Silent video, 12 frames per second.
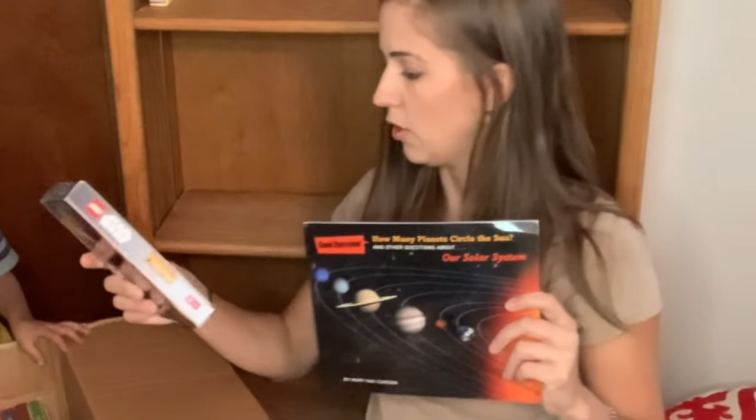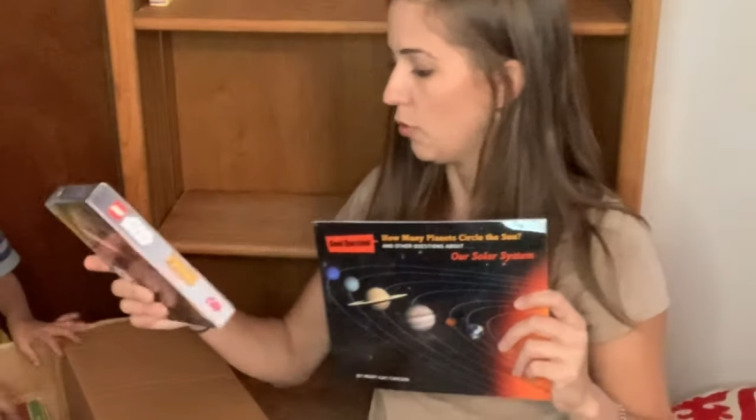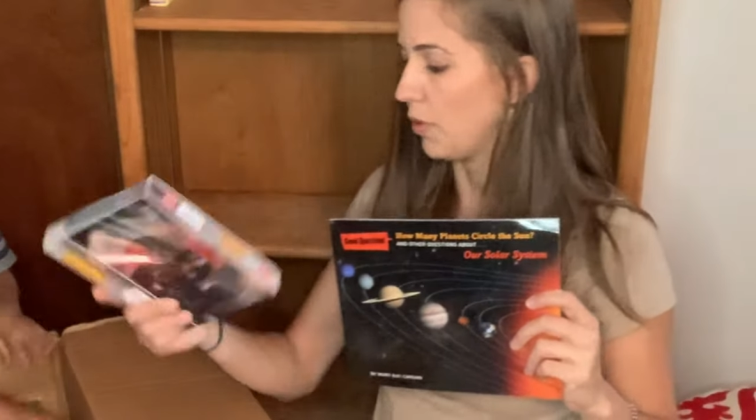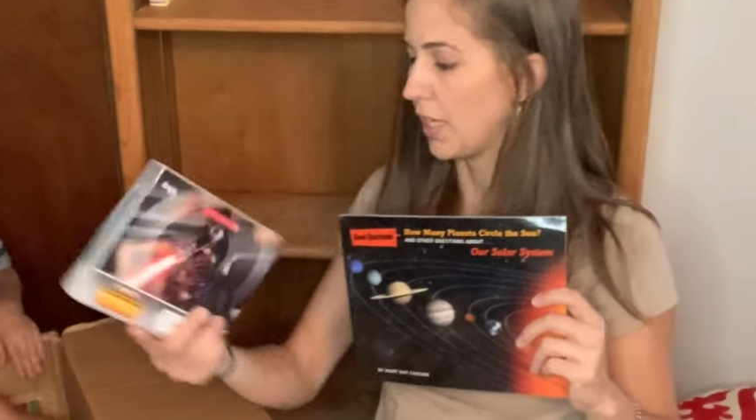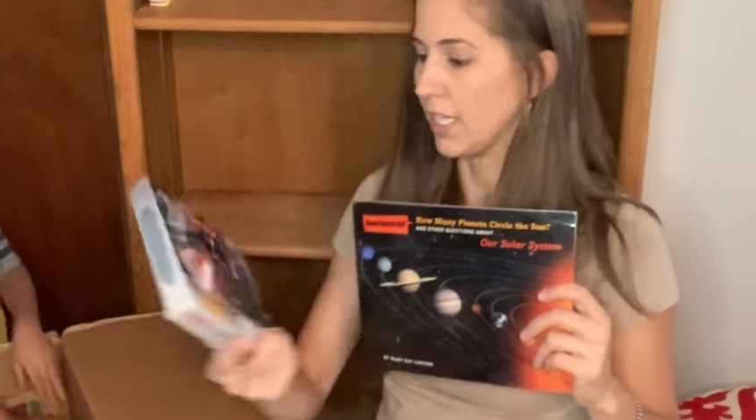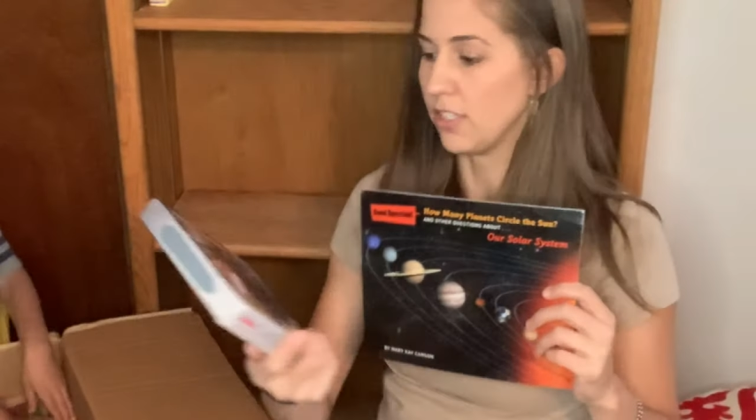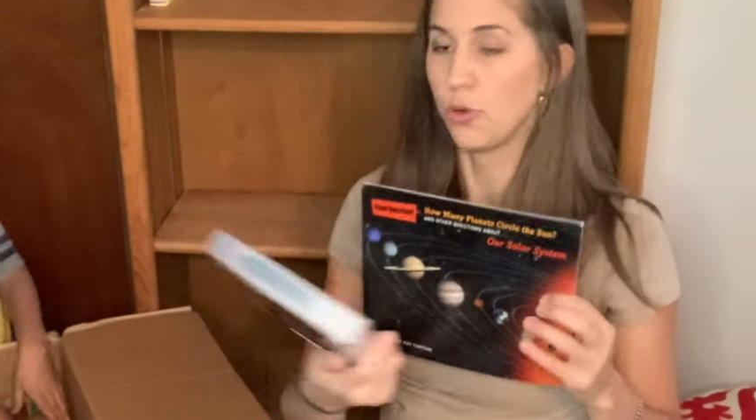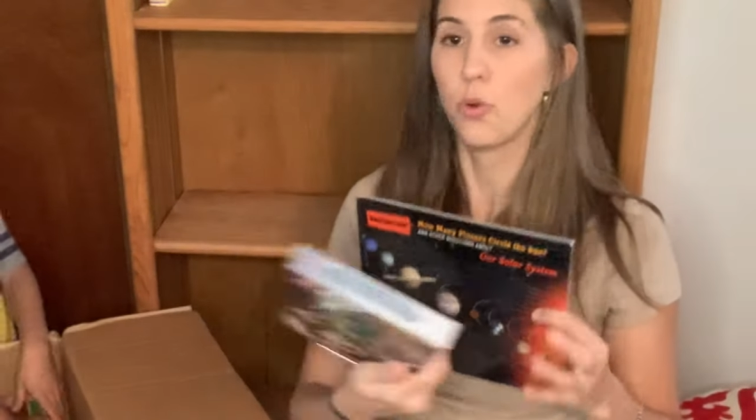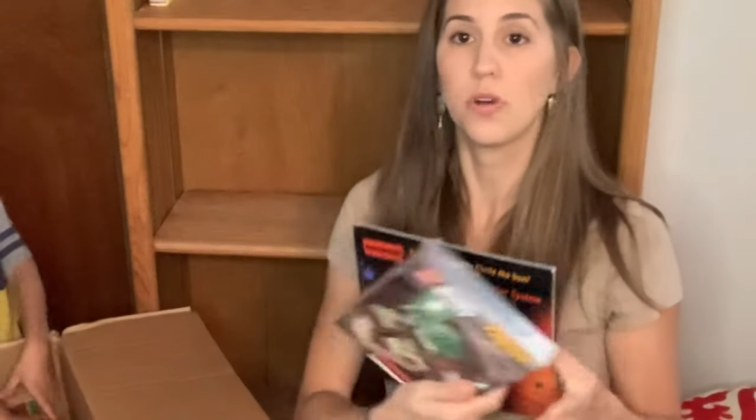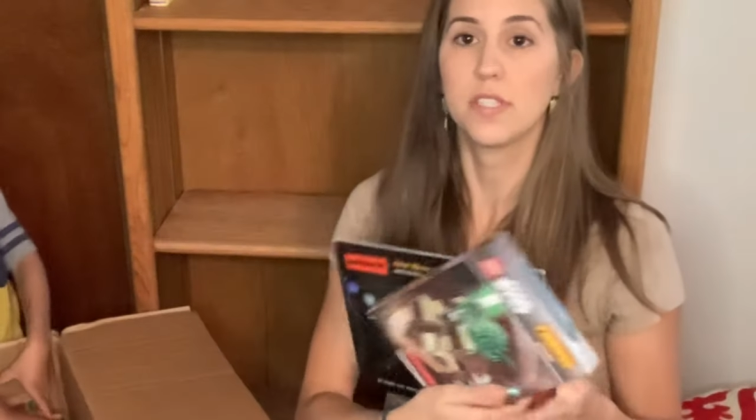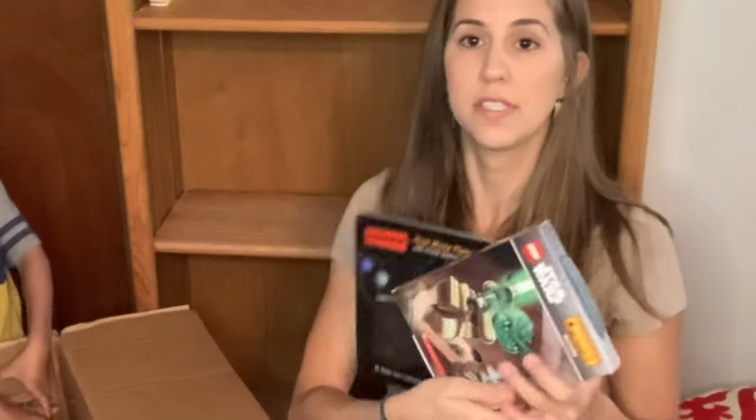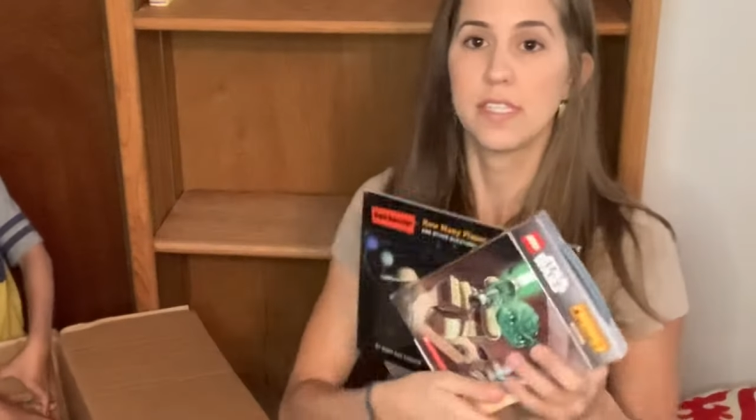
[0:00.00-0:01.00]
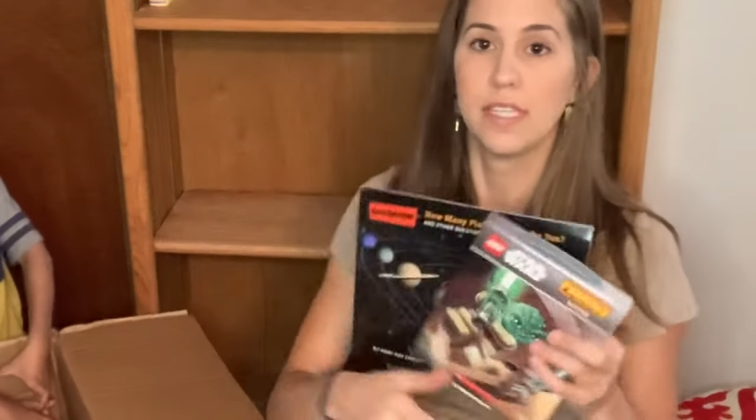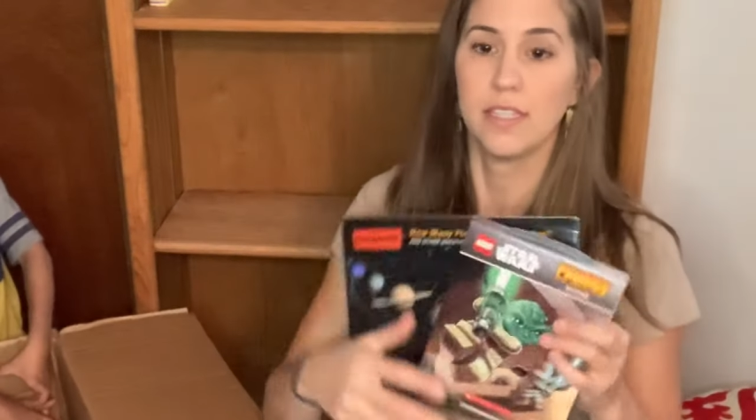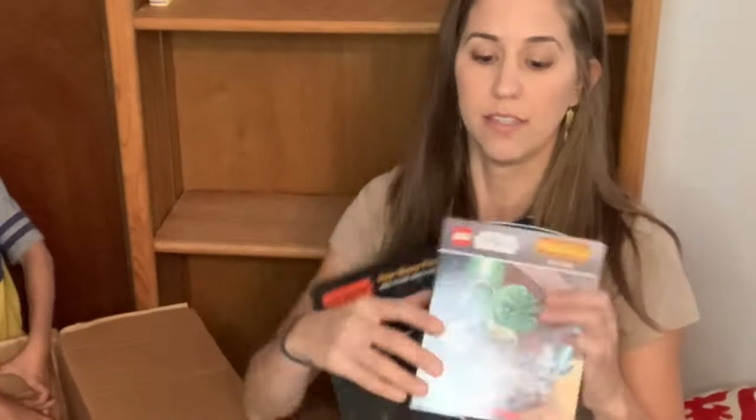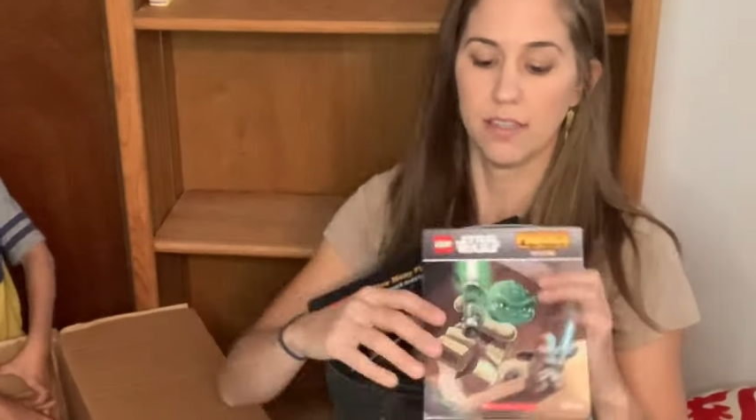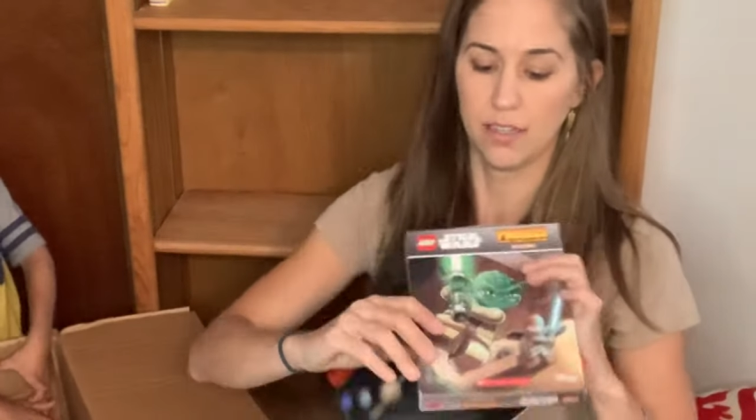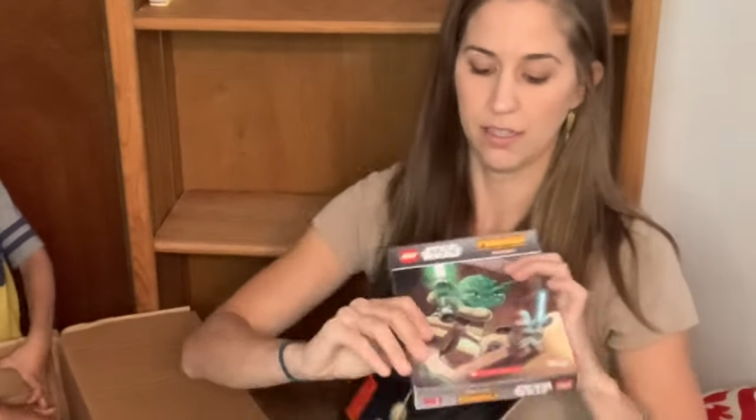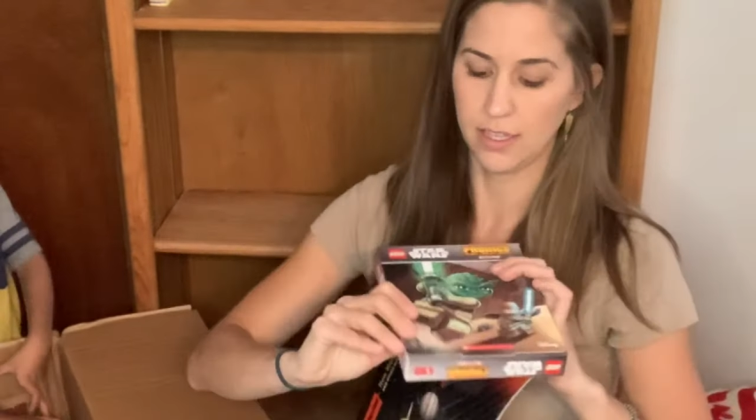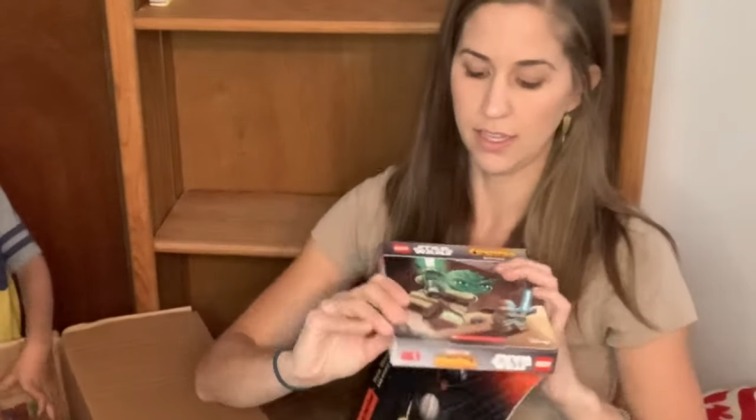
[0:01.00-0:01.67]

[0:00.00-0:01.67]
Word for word: We got Torsten,